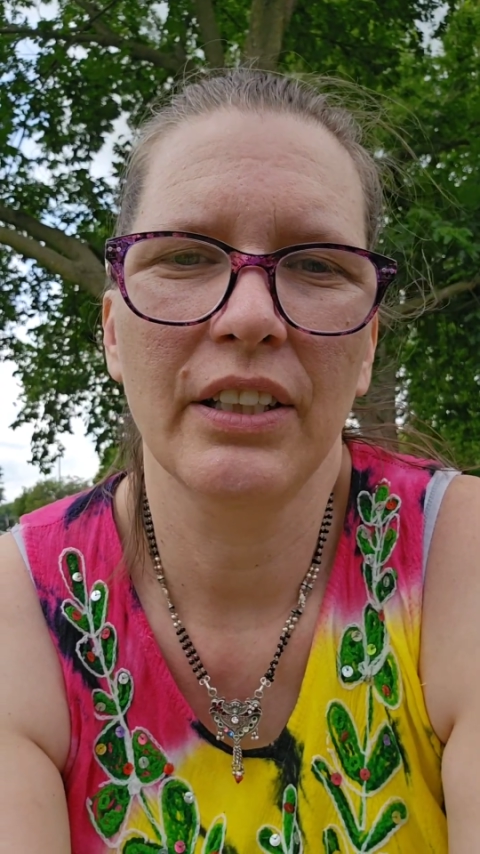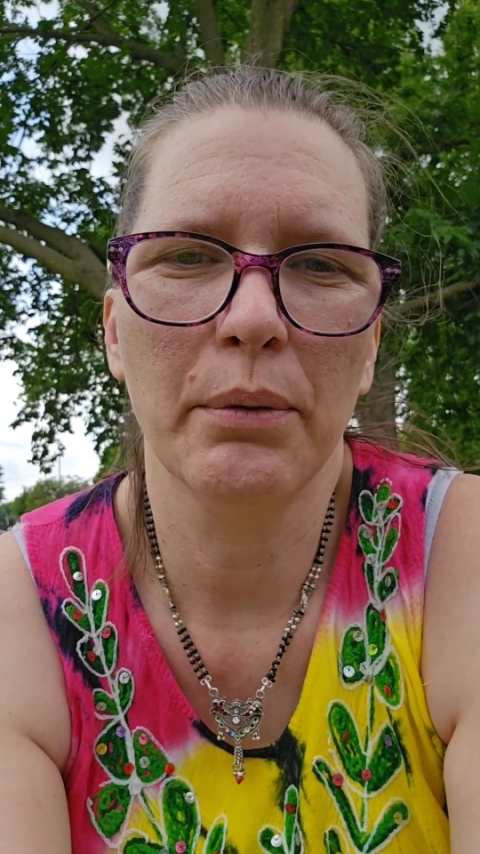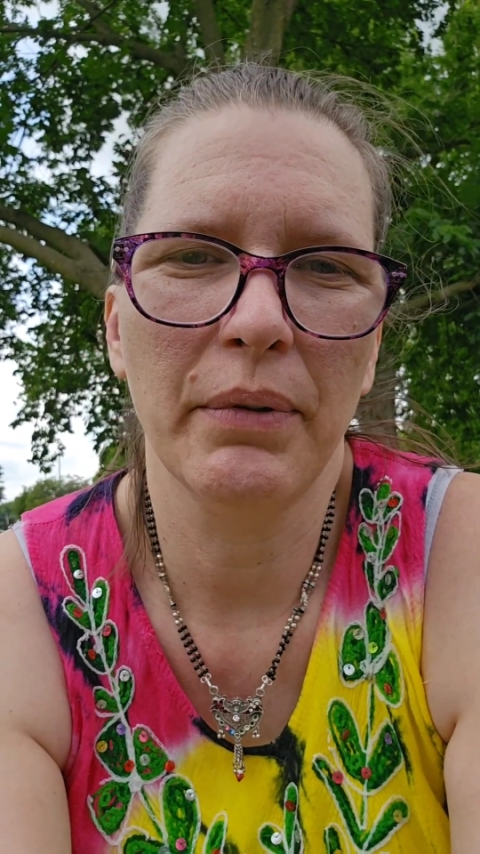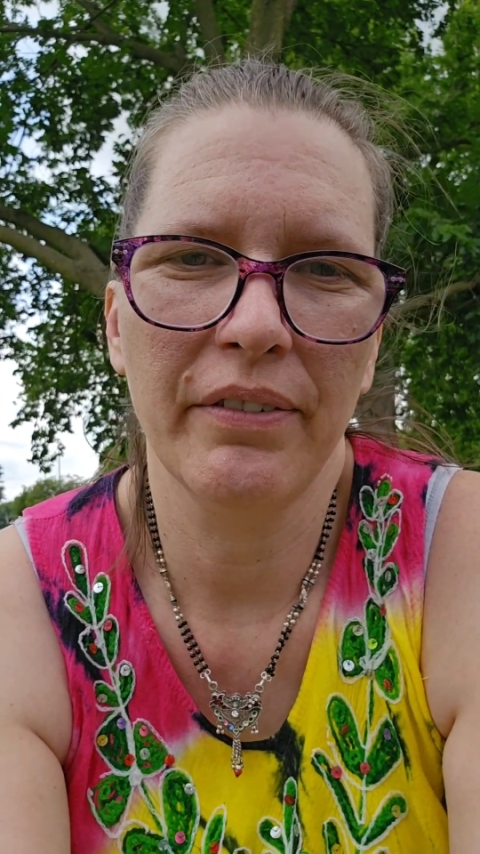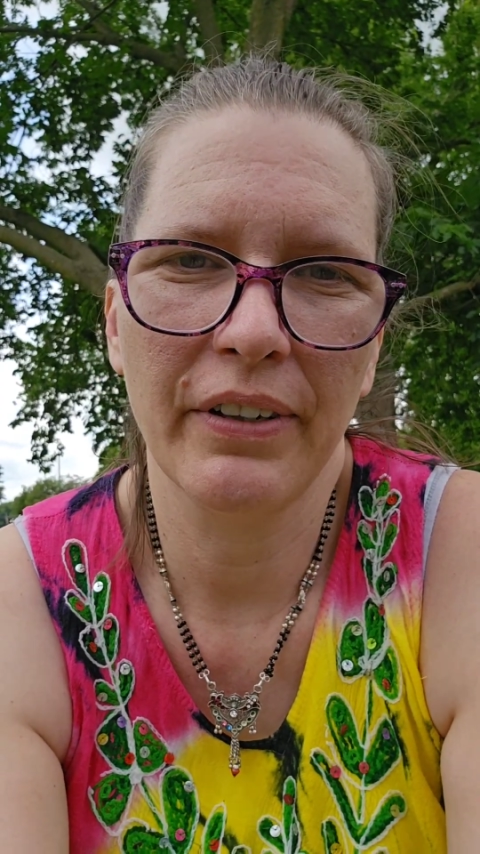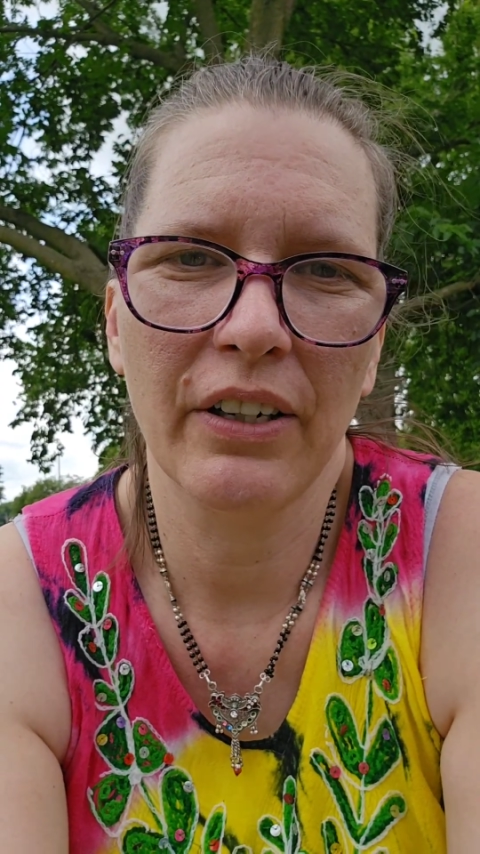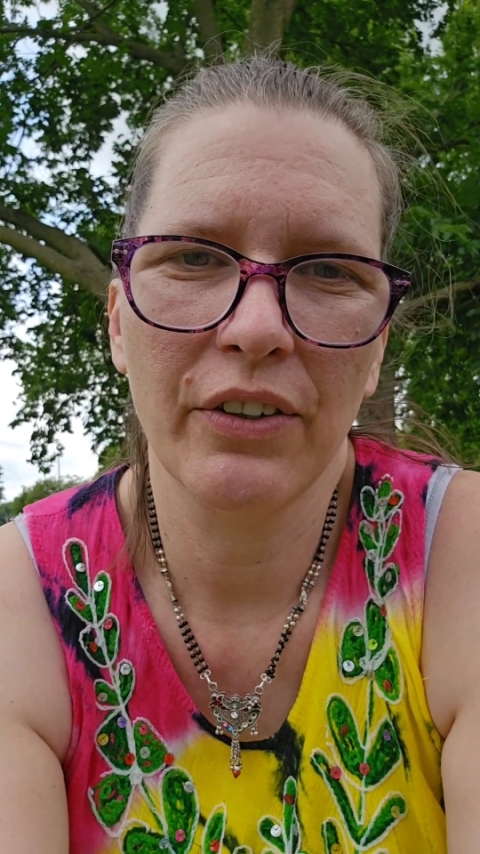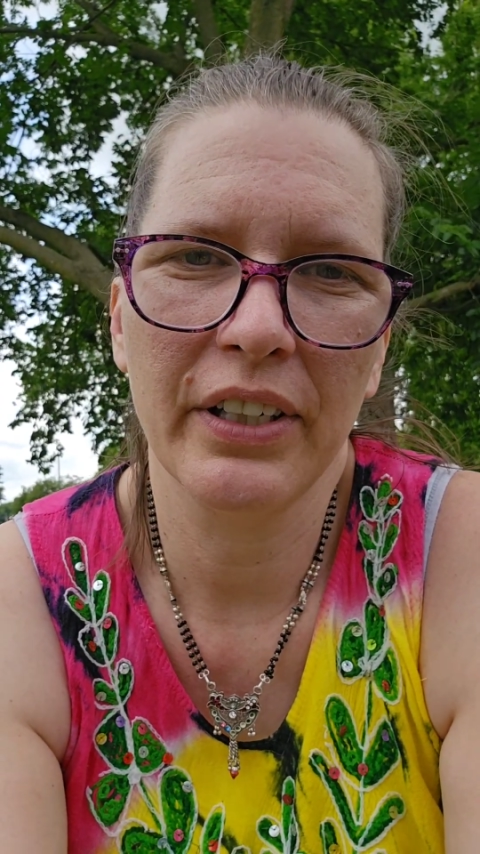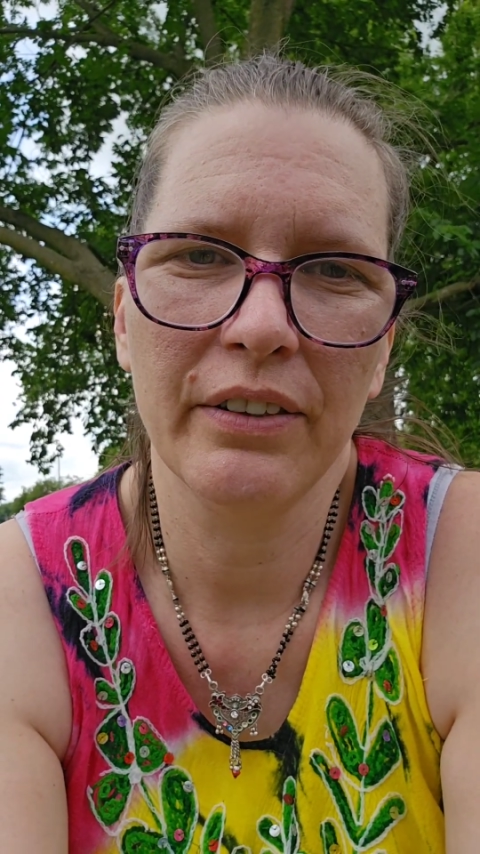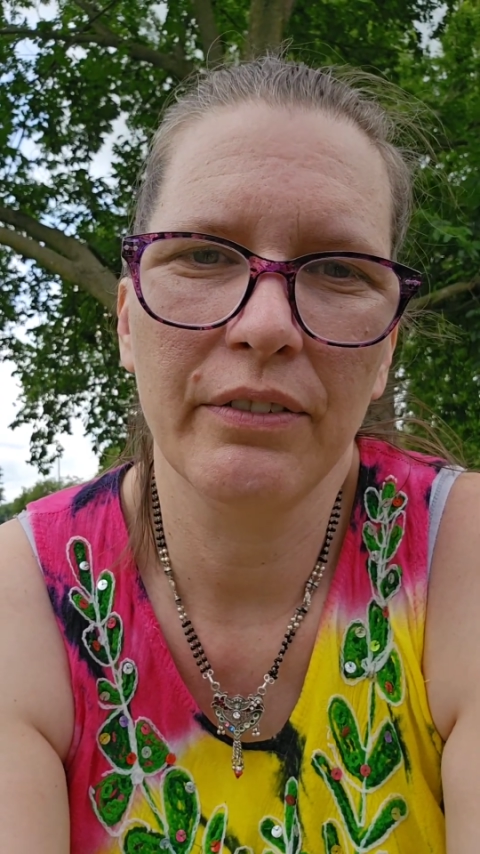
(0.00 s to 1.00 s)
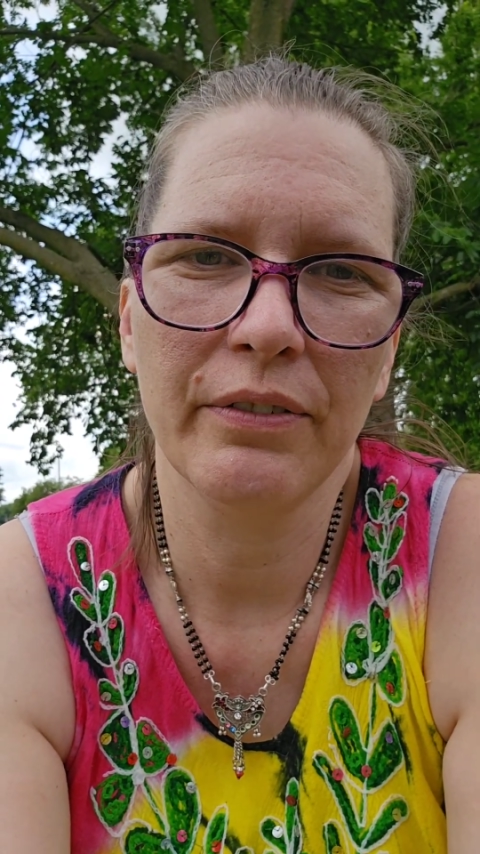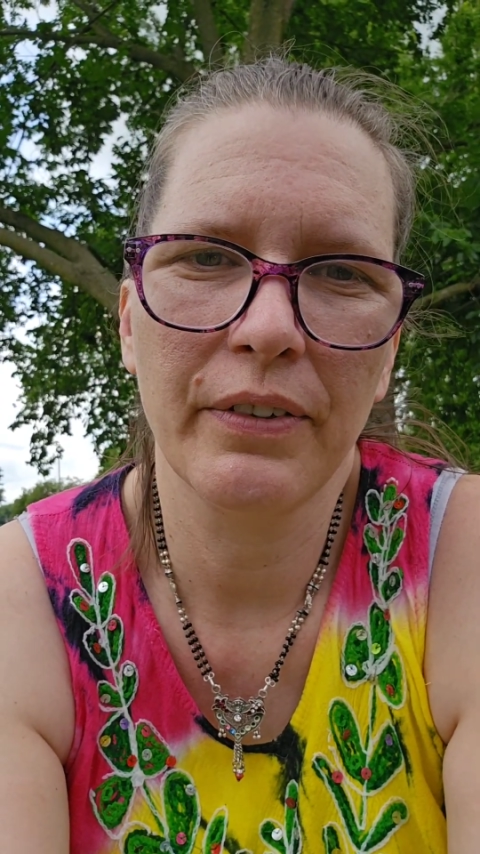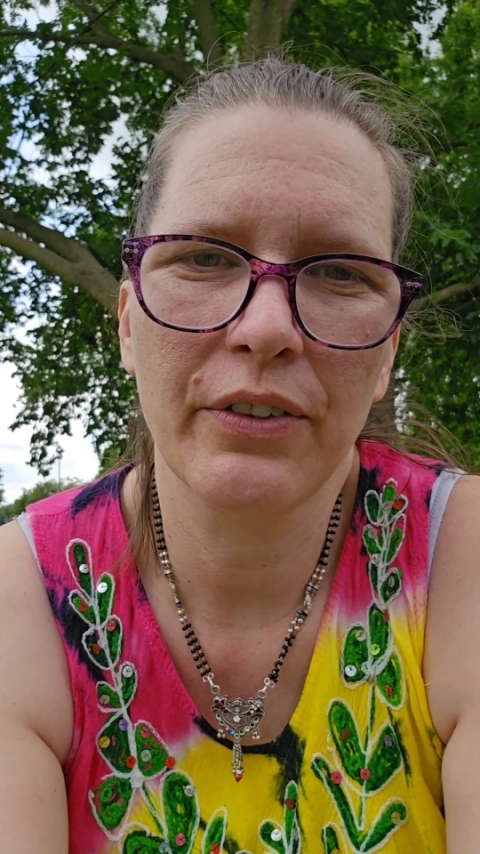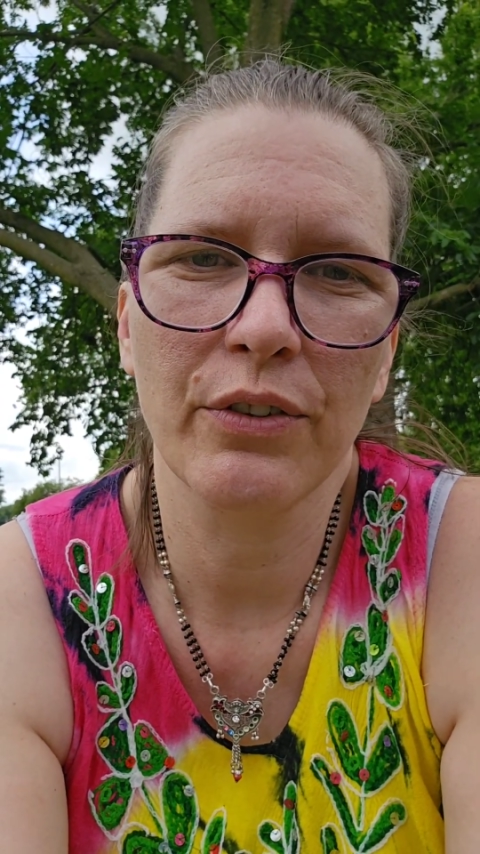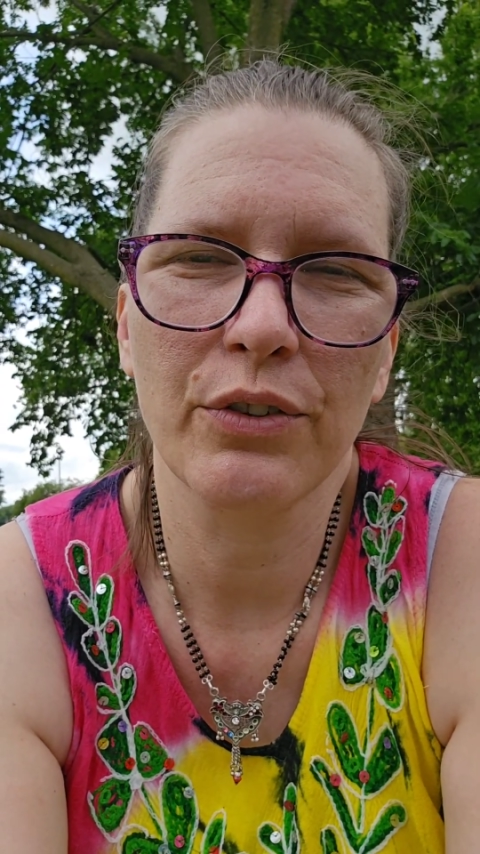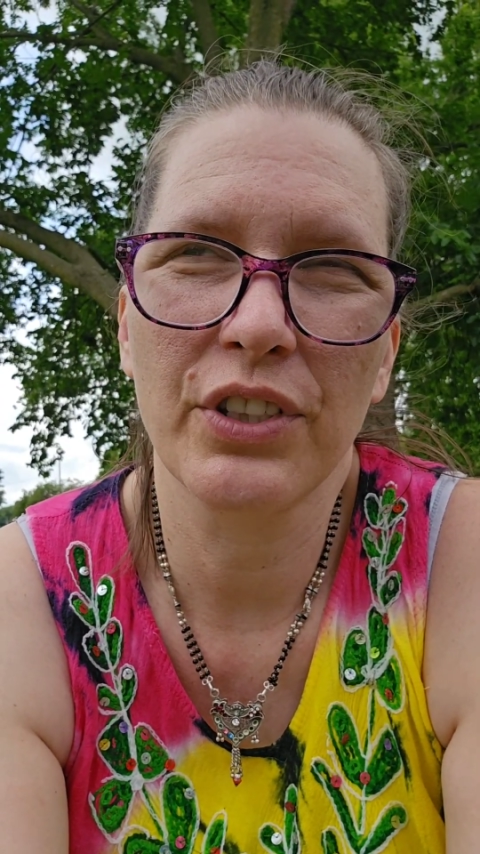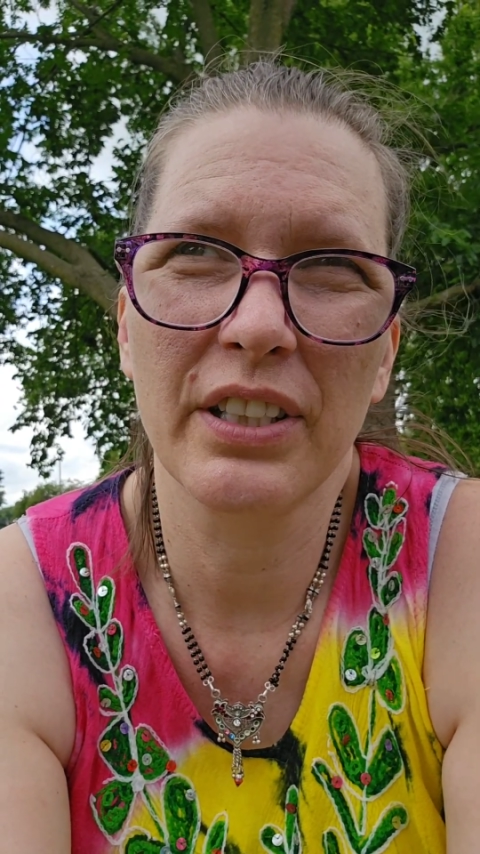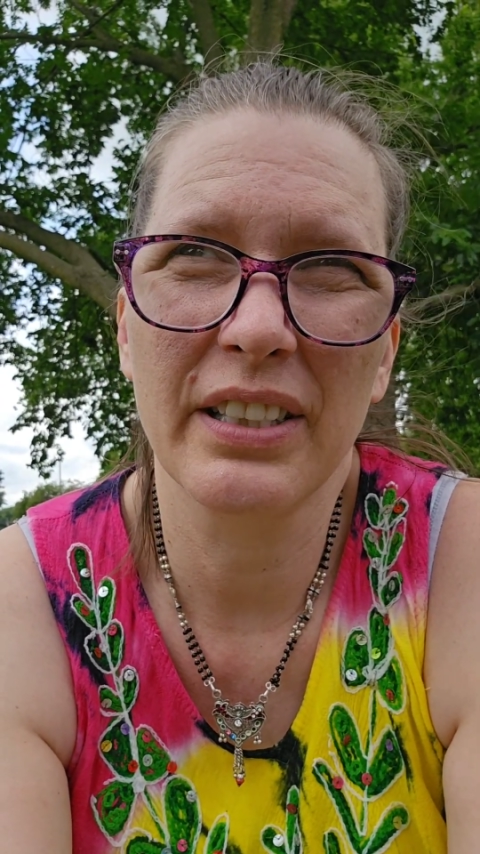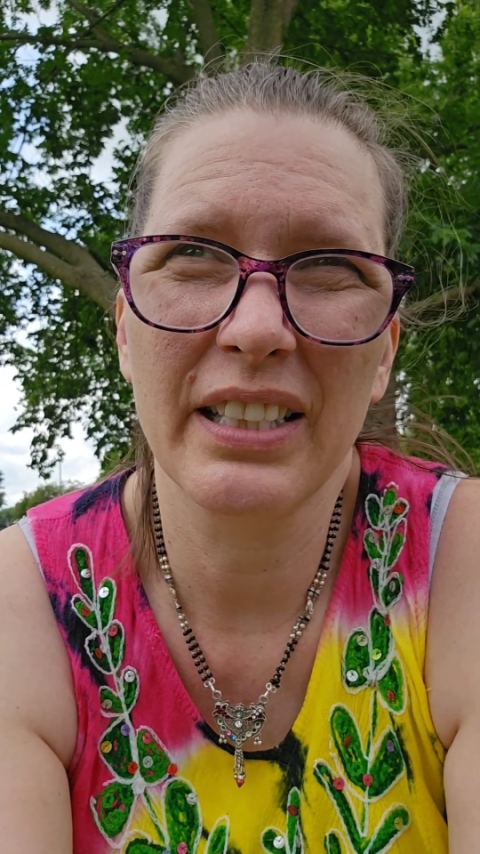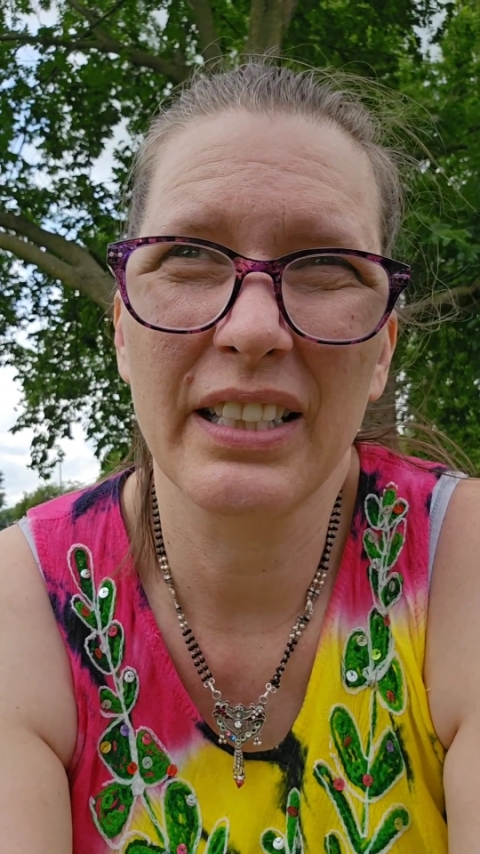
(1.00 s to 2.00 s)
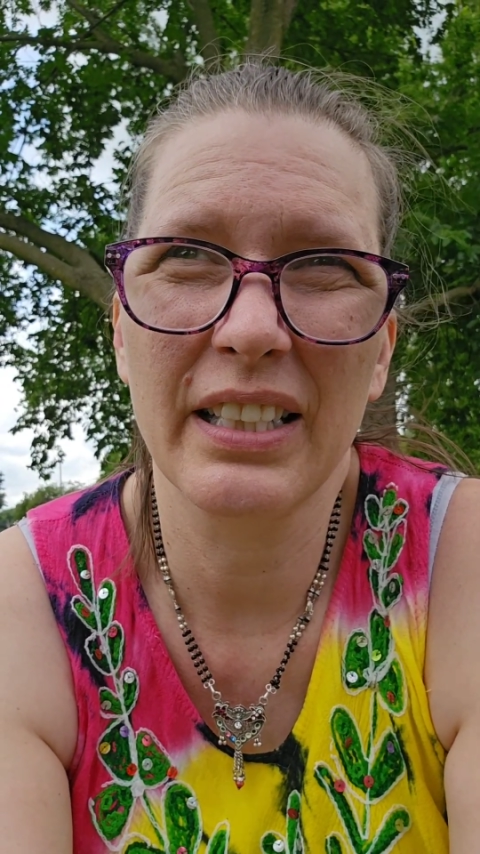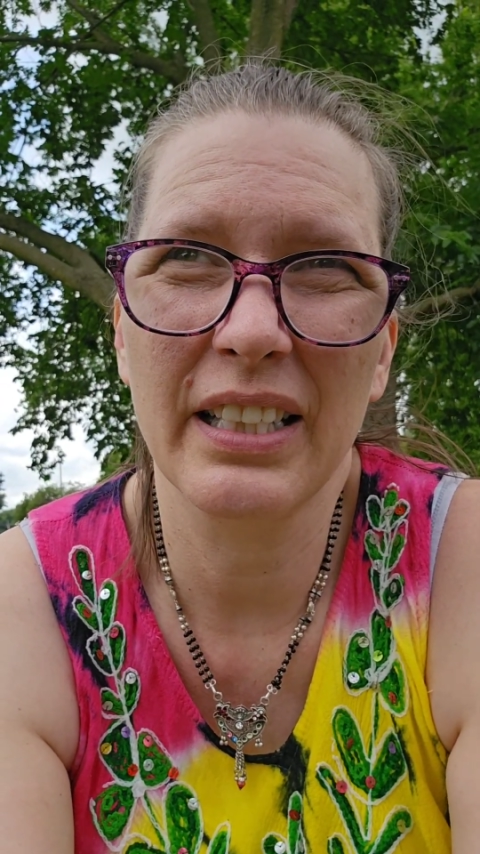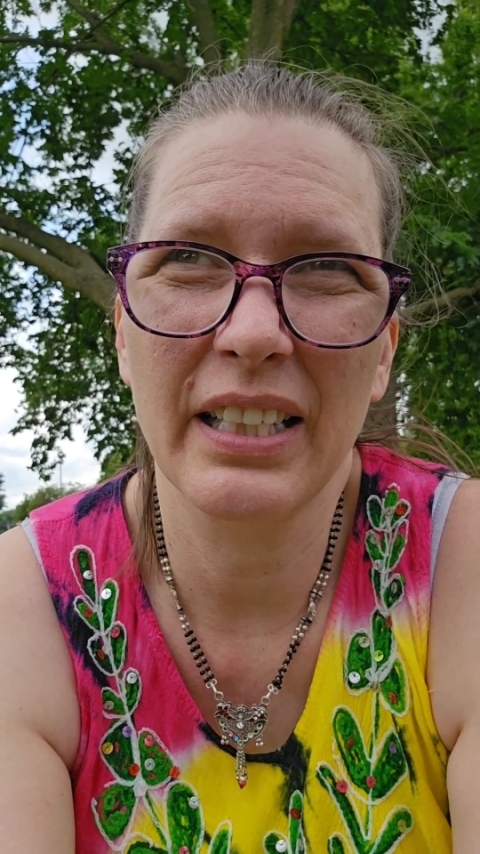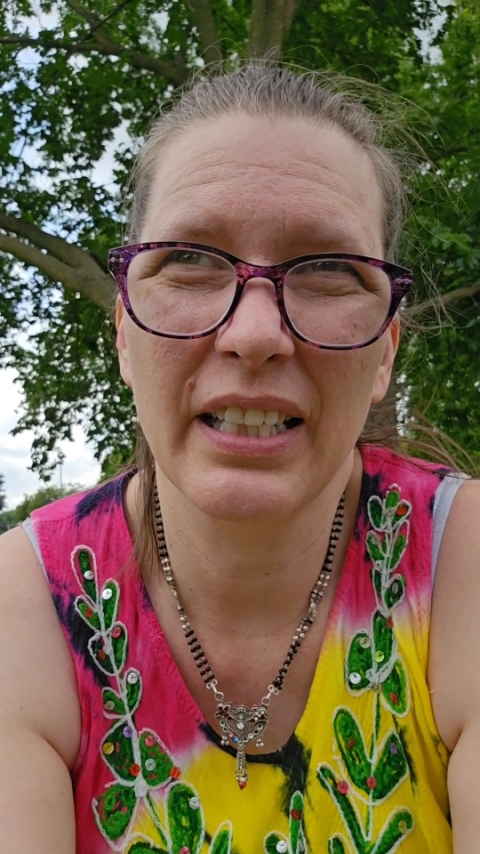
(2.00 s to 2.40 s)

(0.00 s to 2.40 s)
can be found in federal census